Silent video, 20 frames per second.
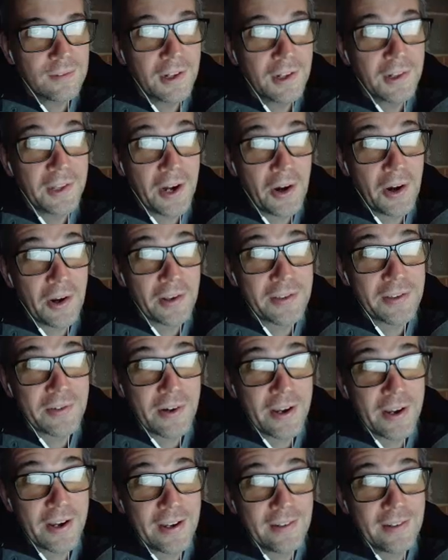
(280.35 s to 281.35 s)
Hilarious,
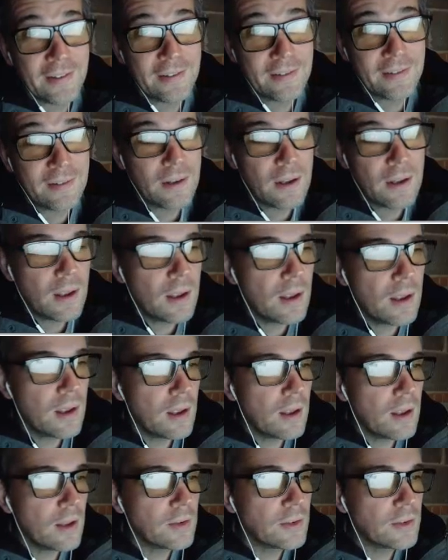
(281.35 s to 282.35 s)
right?
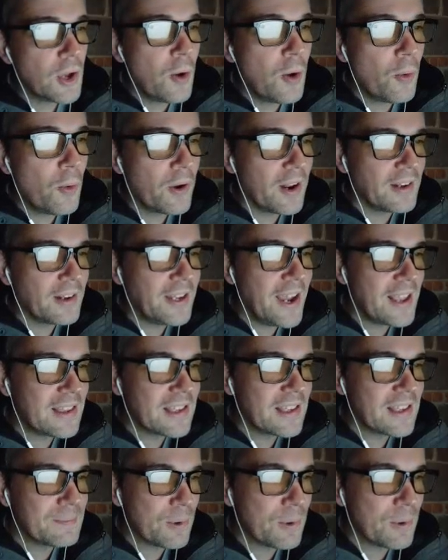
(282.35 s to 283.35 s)
So we're going to take
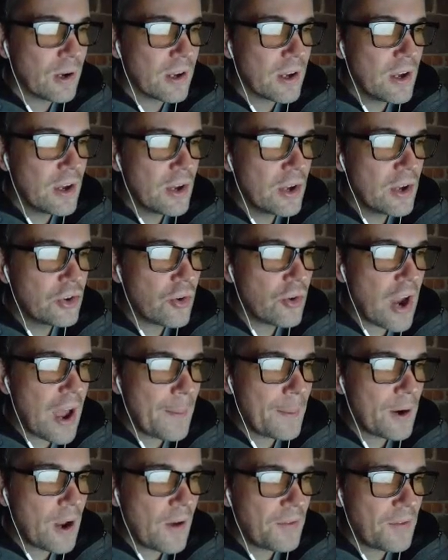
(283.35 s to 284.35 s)
this book,
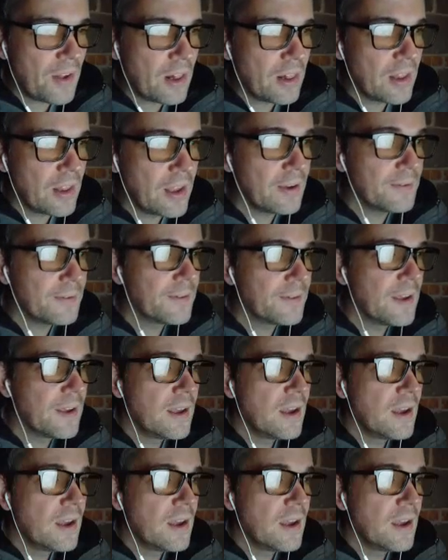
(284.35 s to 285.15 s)
drop it off the cliff.